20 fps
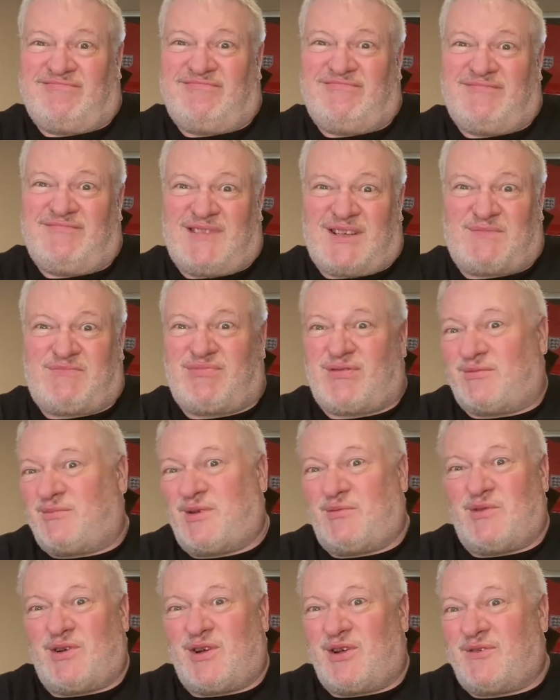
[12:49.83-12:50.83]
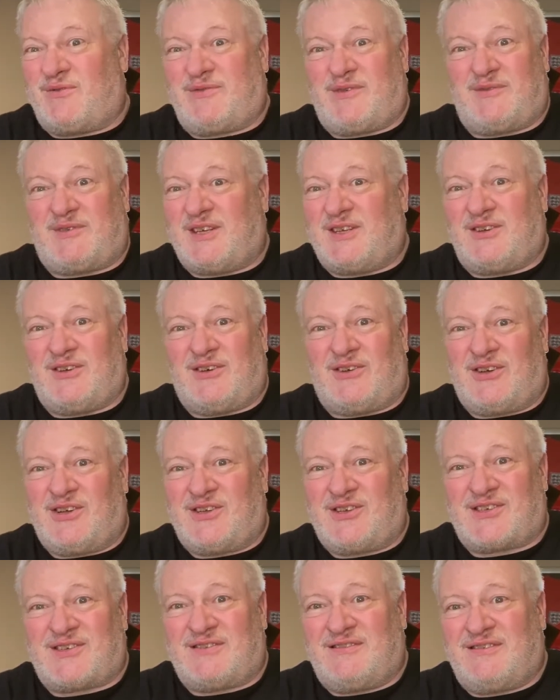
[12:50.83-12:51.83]
It's probably worth
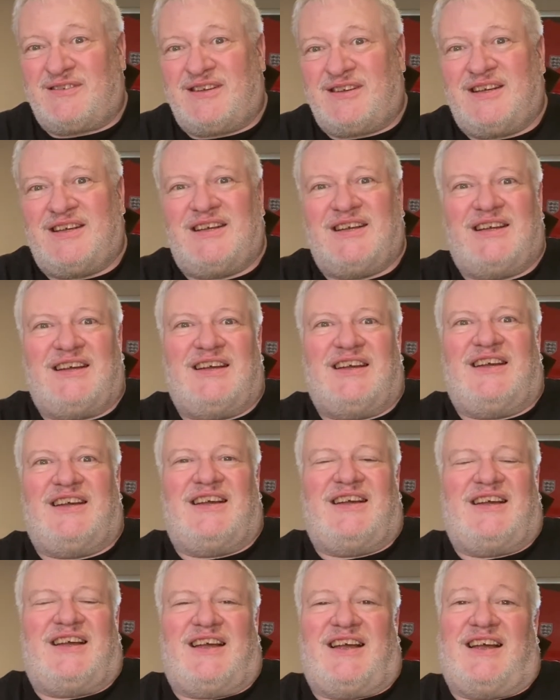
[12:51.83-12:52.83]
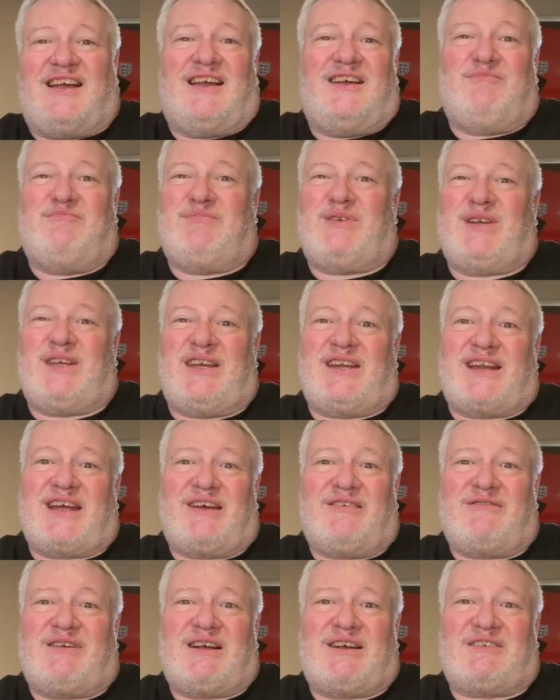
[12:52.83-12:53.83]
$50. But you
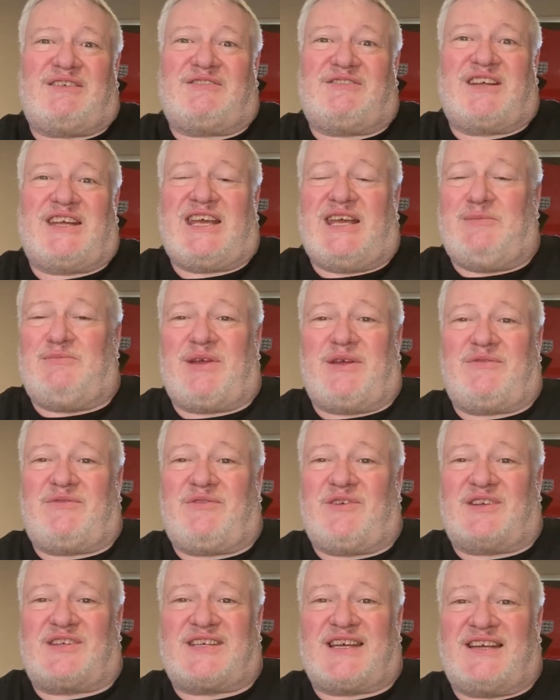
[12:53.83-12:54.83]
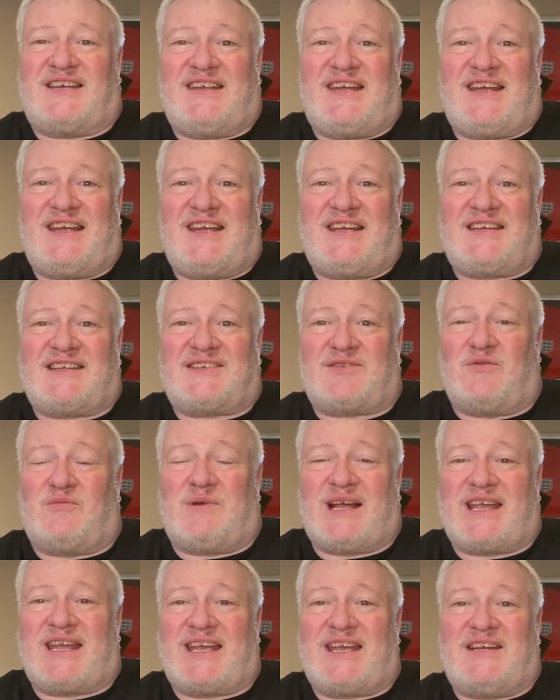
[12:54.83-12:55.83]
know, I'll keep it for 10 years, or
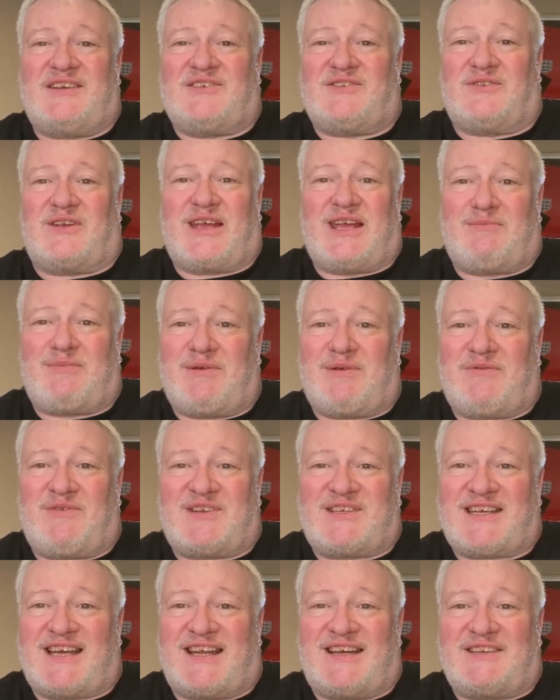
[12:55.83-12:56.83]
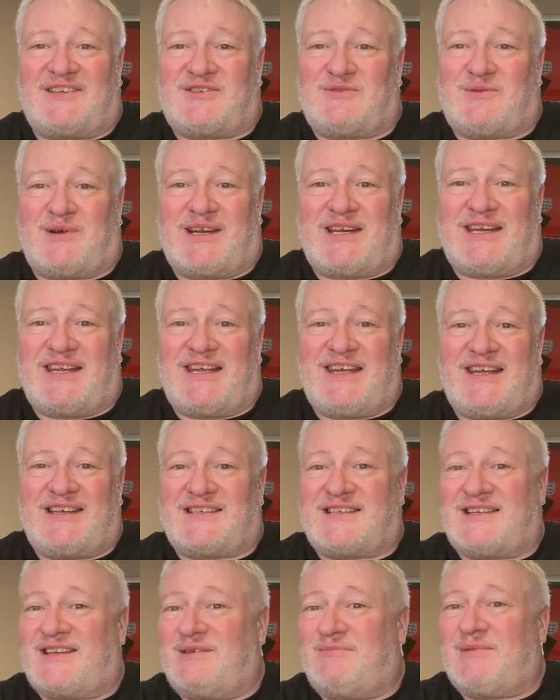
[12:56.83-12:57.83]
my kids will keep it for 10, 20
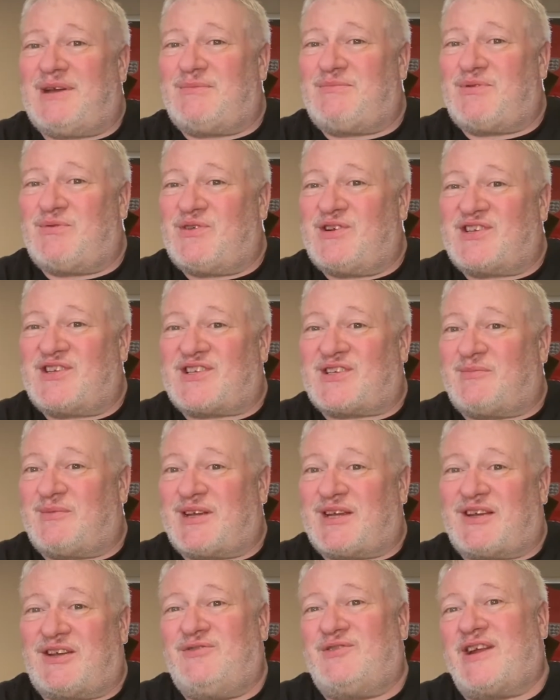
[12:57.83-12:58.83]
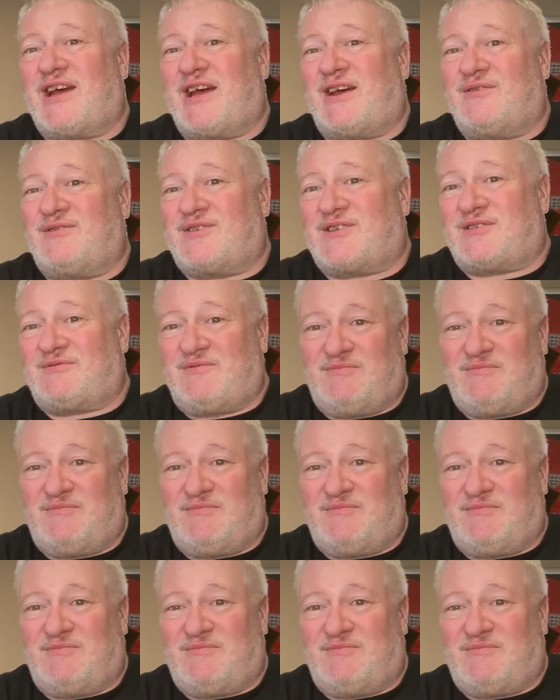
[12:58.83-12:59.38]
years, and it might be worth something. Who knows?